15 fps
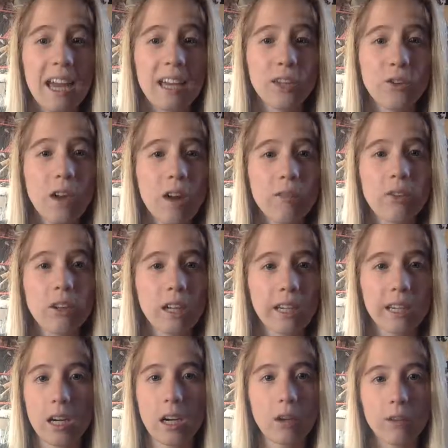and you never
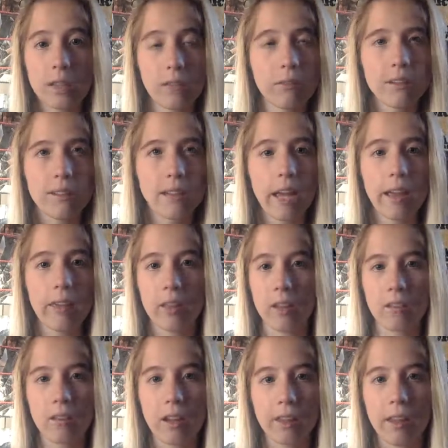hear divas say
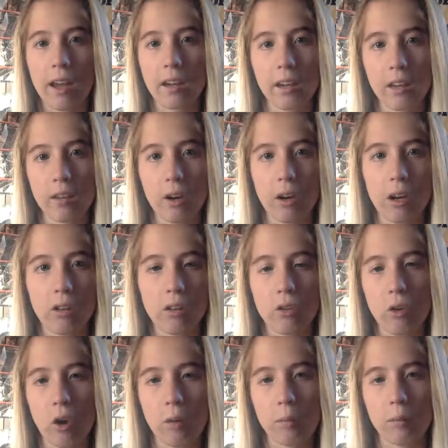things like that either. It's
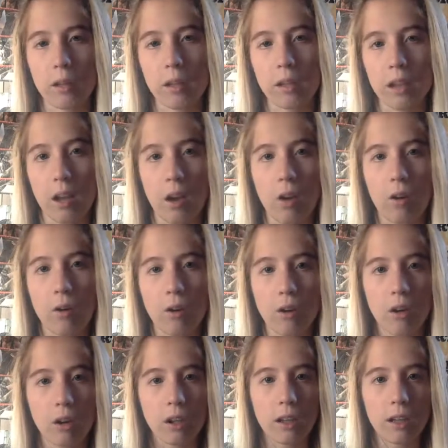normally,
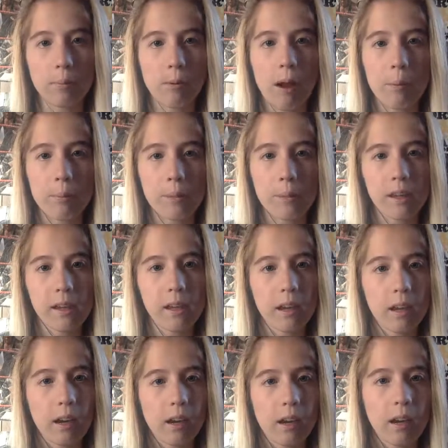girly, preppy,
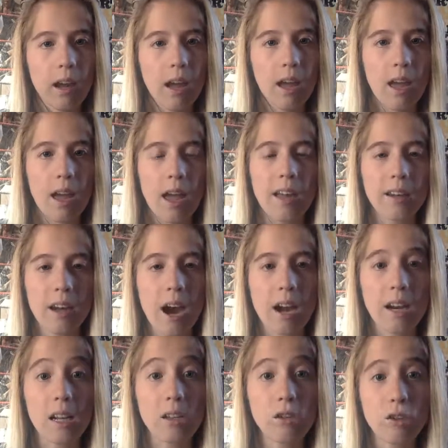and
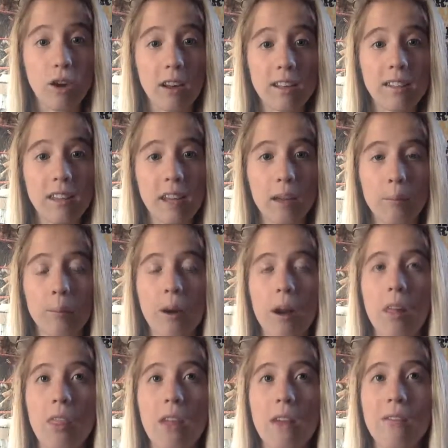non-interesting.
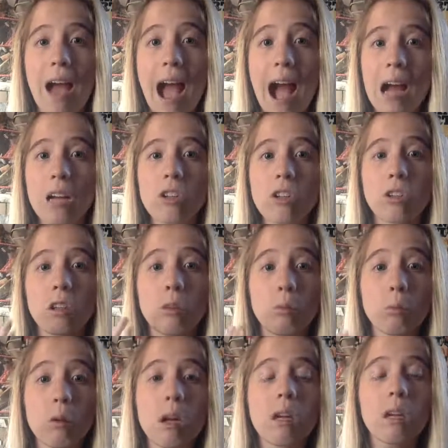But they've actually
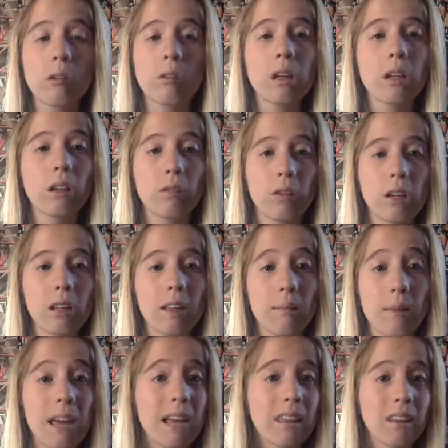really
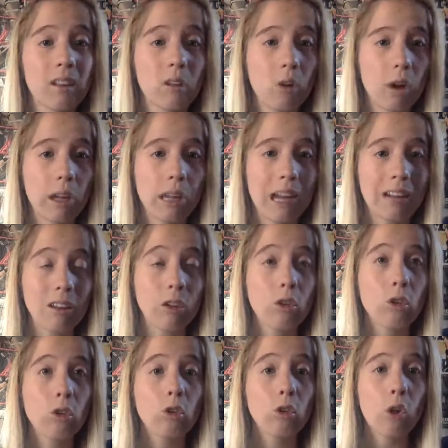made the storyline
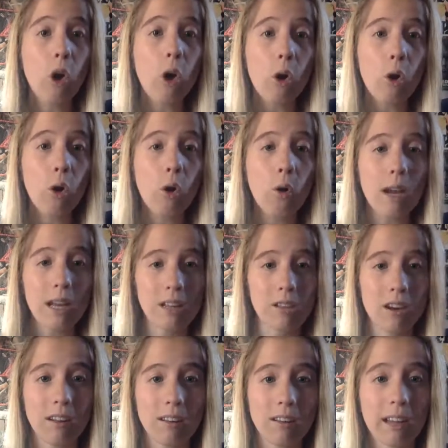so
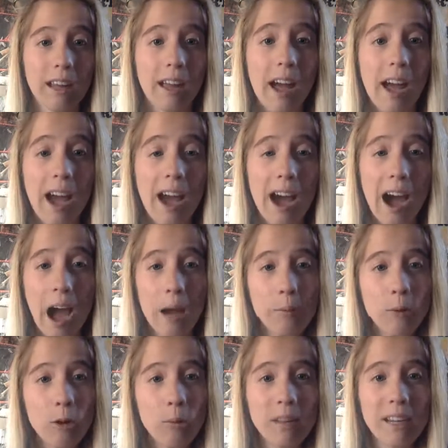interesting. I'm
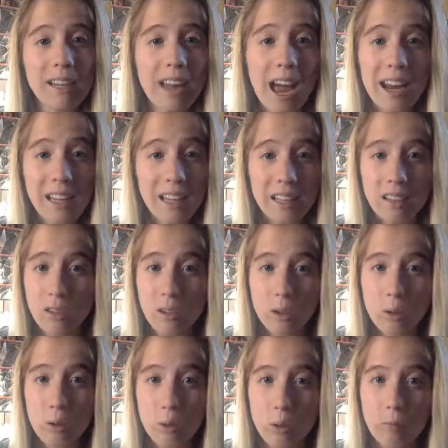normally not
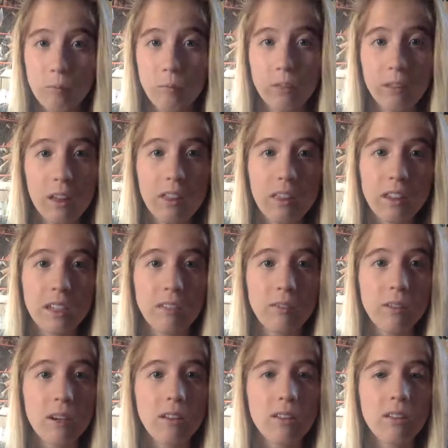into the
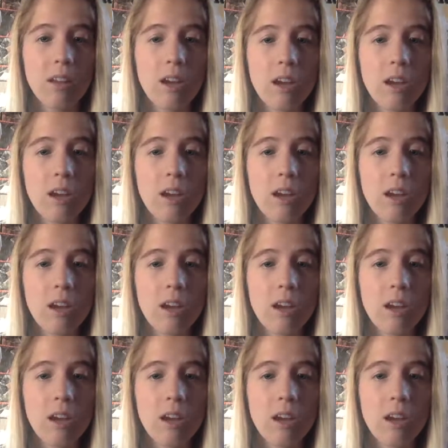divas,